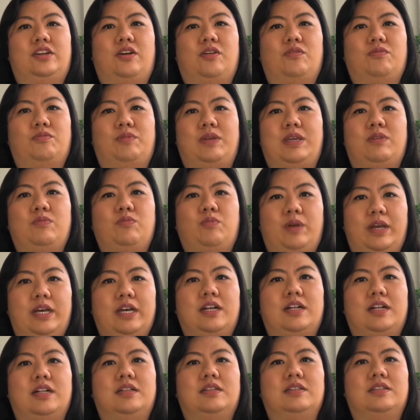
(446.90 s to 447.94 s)
we
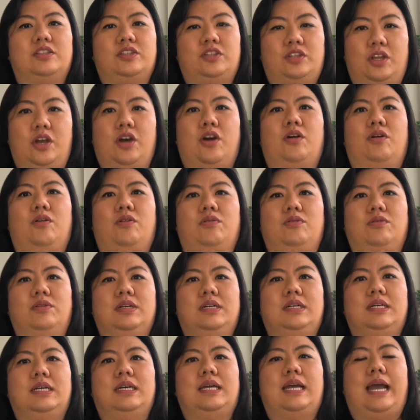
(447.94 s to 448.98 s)
will know
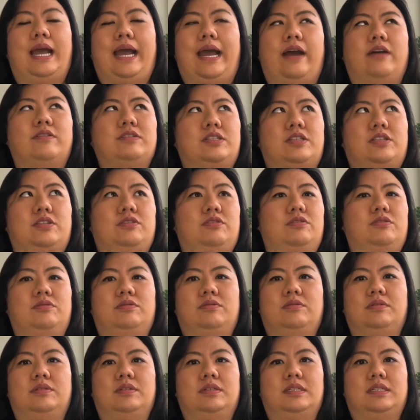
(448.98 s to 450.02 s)
how
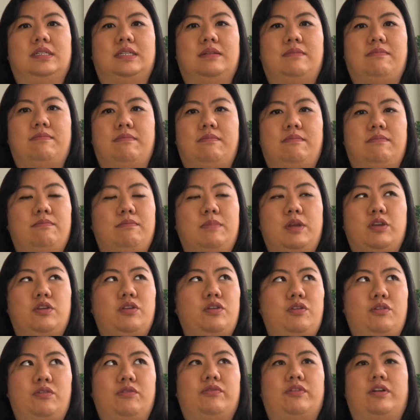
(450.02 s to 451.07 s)
to
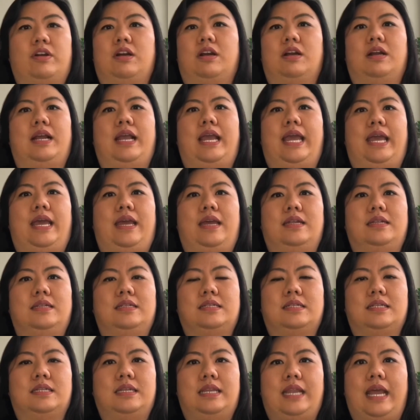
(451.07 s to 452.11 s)
maneuver
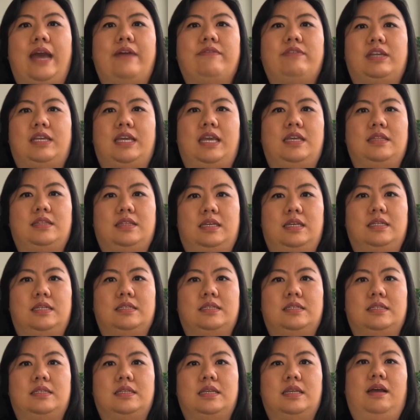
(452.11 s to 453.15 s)
and navigate
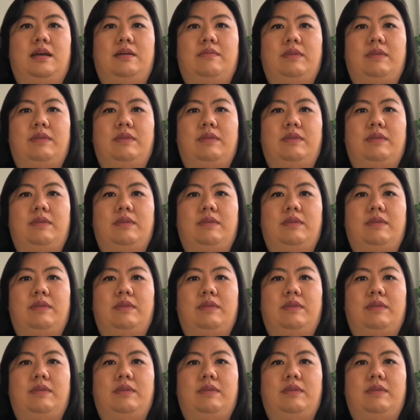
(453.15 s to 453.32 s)
this.